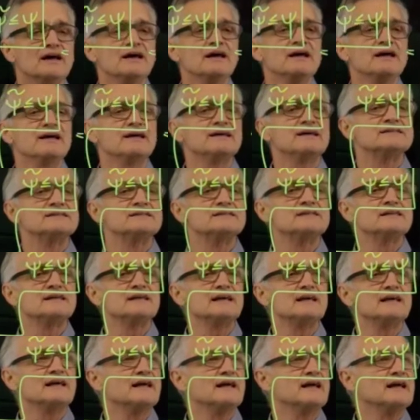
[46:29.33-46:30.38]
Is
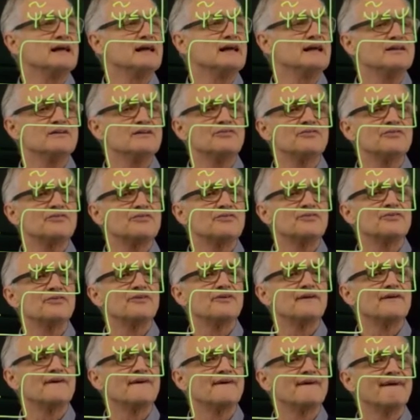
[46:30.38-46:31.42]
the inf
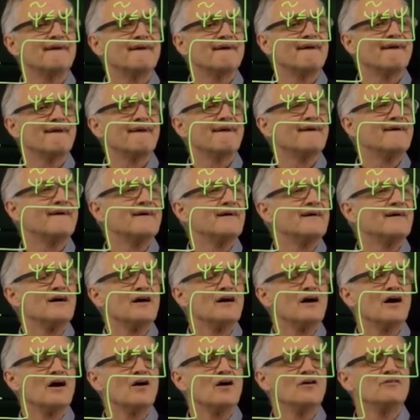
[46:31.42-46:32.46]

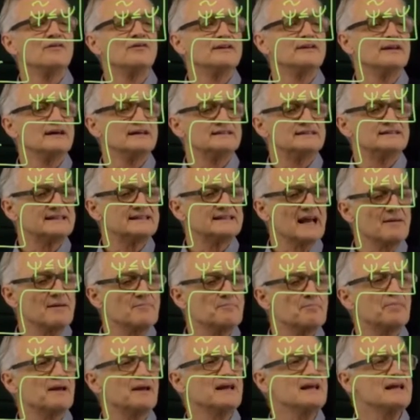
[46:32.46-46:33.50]
over the same
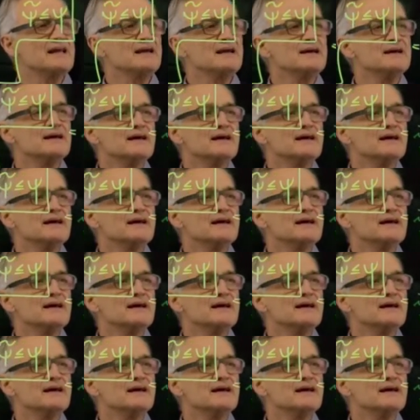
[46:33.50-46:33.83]
p?